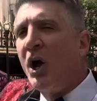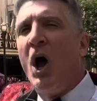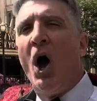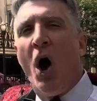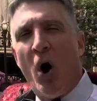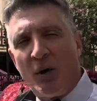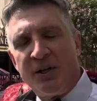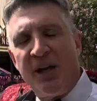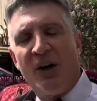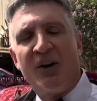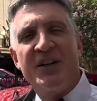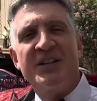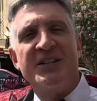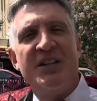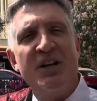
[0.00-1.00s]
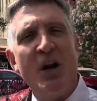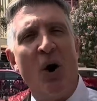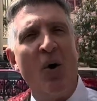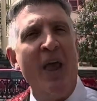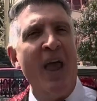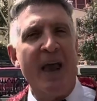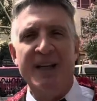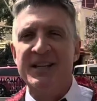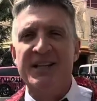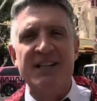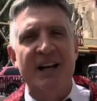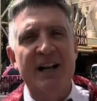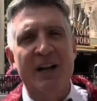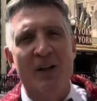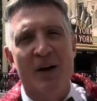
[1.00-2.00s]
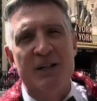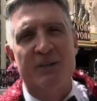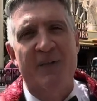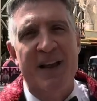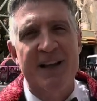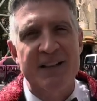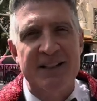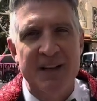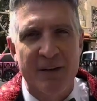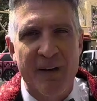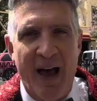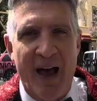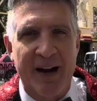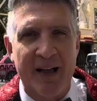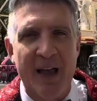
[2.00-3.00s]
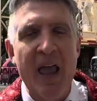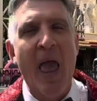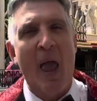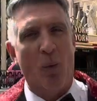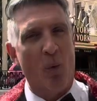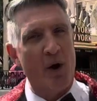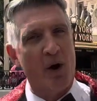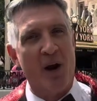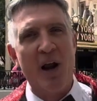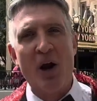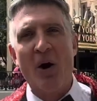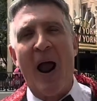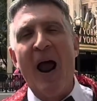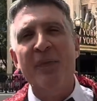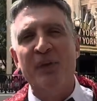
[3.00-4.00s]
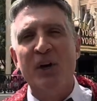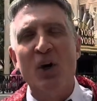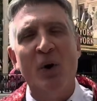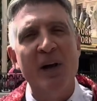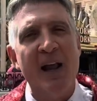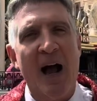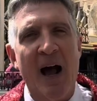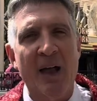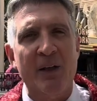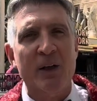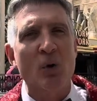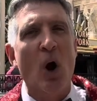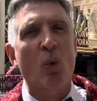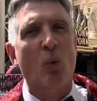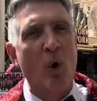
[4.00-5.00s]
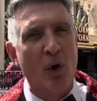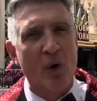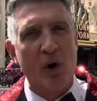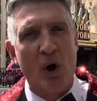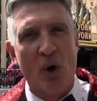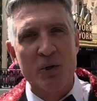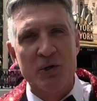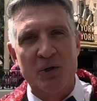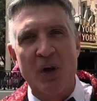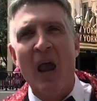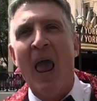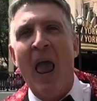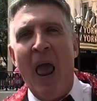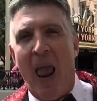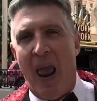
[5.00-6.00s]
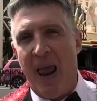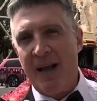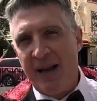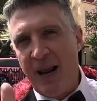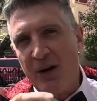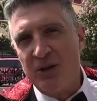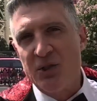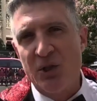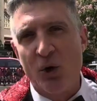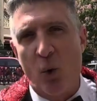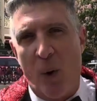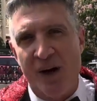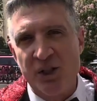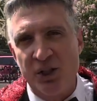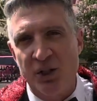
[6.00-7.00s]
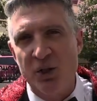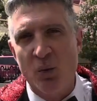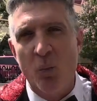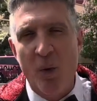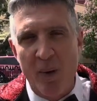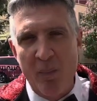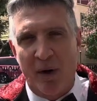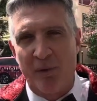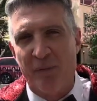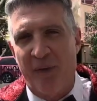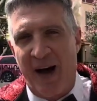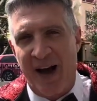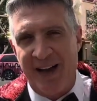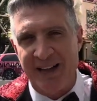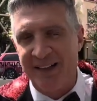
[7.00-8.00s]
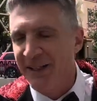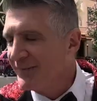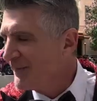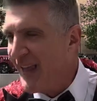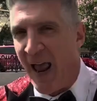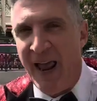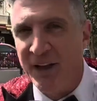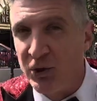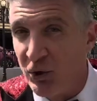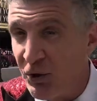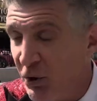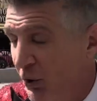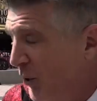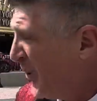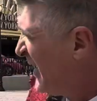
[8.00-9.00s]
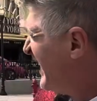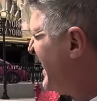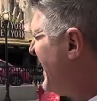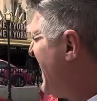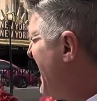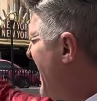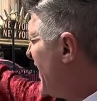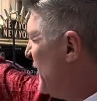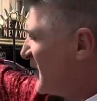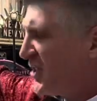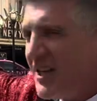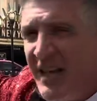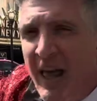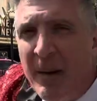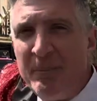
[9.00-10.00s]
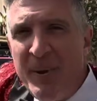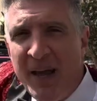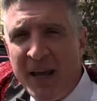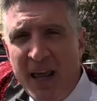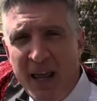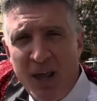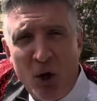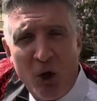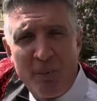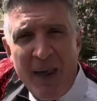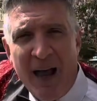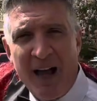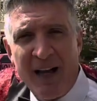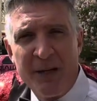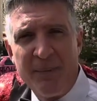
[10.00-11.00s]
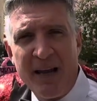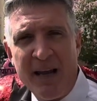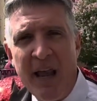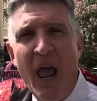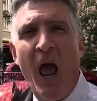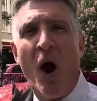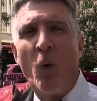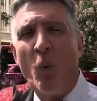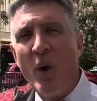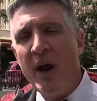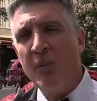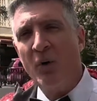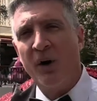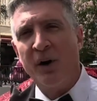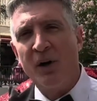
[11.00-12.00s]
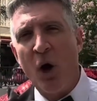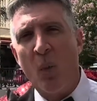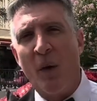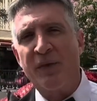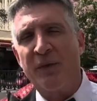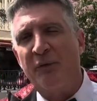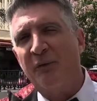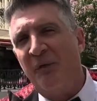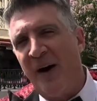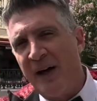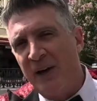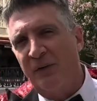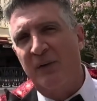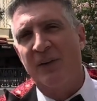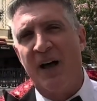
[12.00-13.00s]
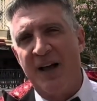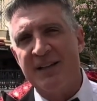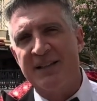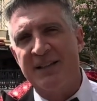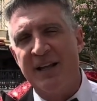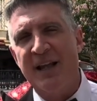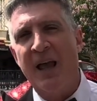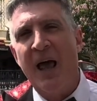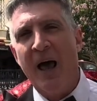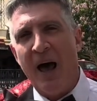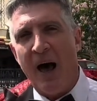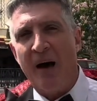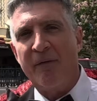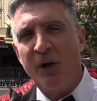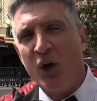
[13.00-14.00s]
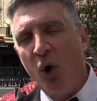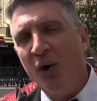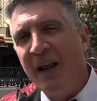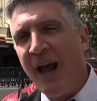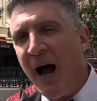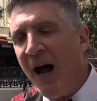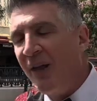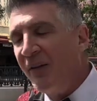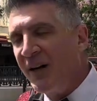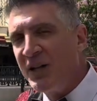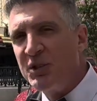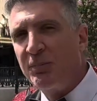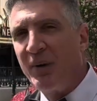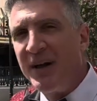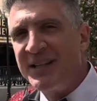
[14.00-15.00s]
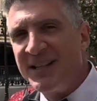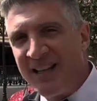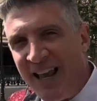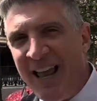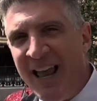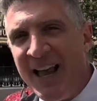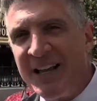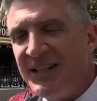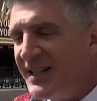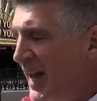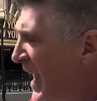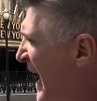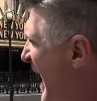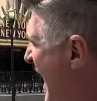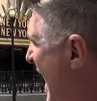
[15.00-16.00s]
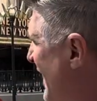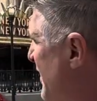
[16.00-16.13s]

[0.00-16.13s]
Hotel Casino in sunny Las Vegas, Nevada. We're here at the Coney Island roller coaster, and here's the question we want to find the answer to. See that big hill behind me? We want to know what the final velocity of the Coney Island Express is at the